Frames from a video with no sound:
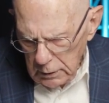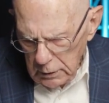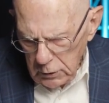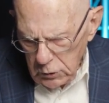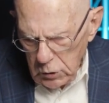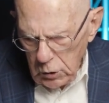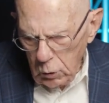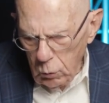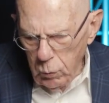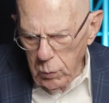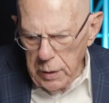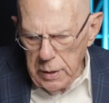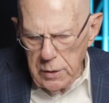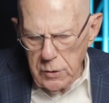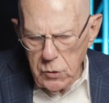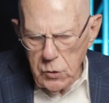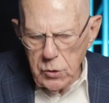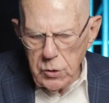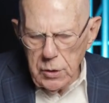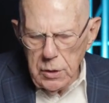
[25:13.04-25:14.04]
So we
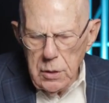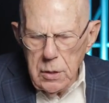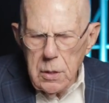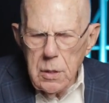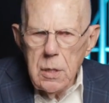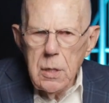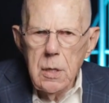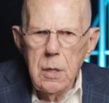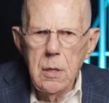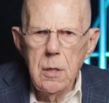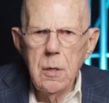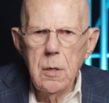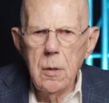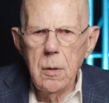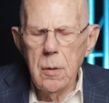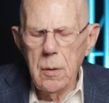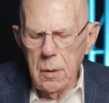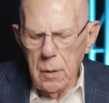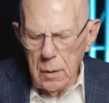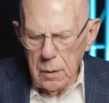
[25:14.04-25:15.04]
see
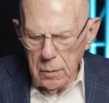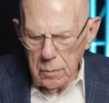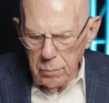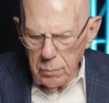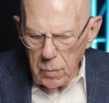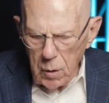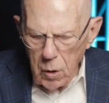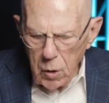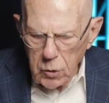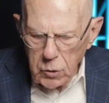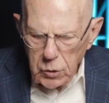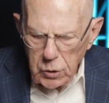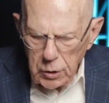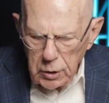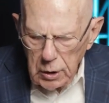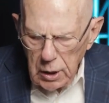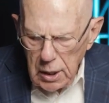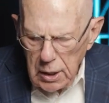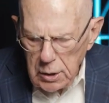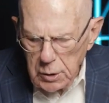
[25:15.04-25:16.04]
here in Mark's
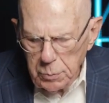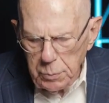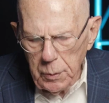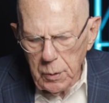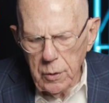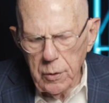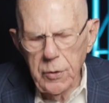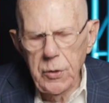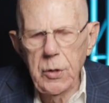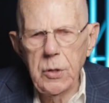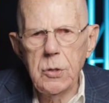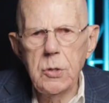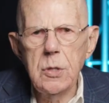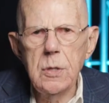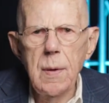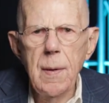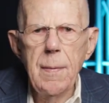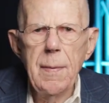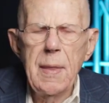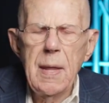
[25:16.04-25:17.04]
Gospel this
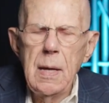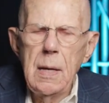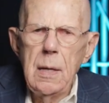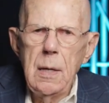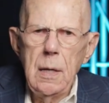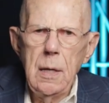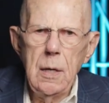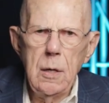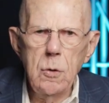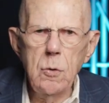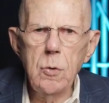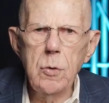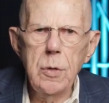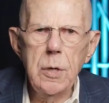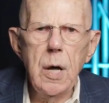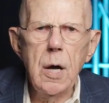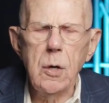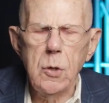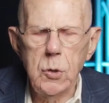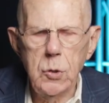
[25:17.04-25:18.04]

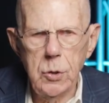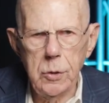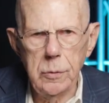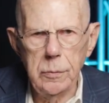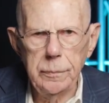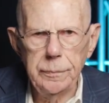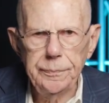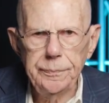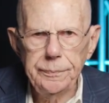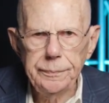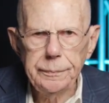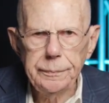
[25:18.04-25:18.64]
introduction